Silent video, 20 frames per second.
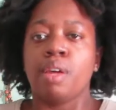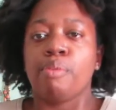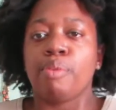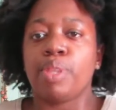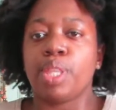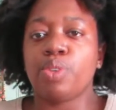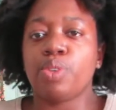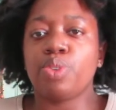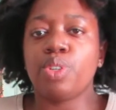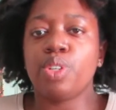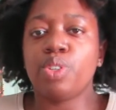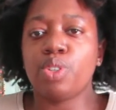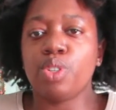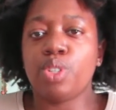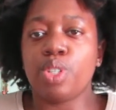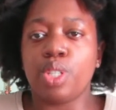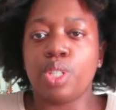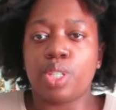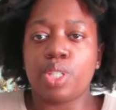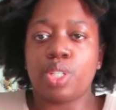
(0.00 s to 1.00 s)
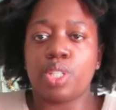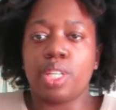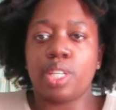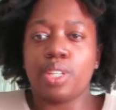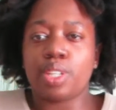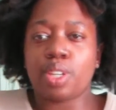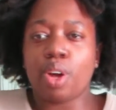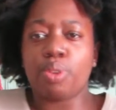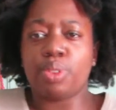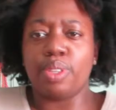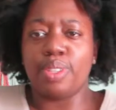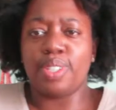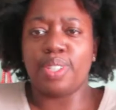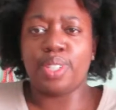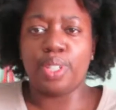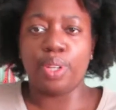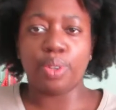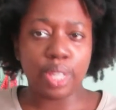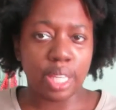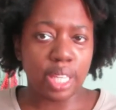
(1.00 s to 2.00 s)
But this one is just it's called the
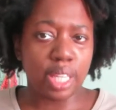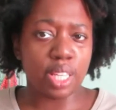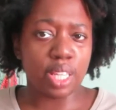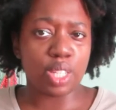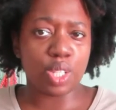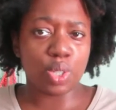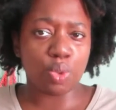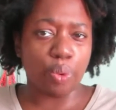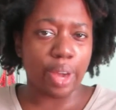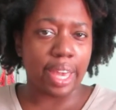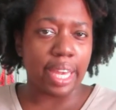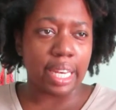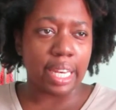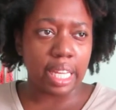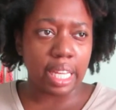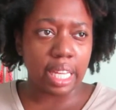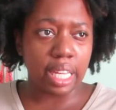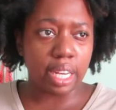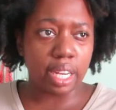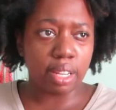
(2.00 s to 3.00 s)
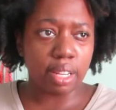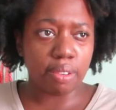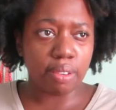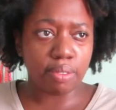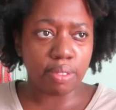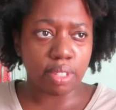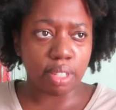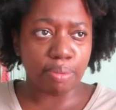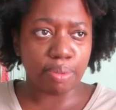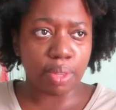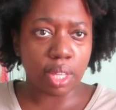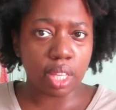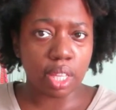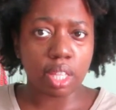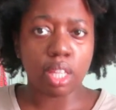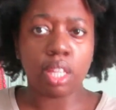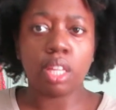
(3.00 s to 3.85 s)
Silky Suede something.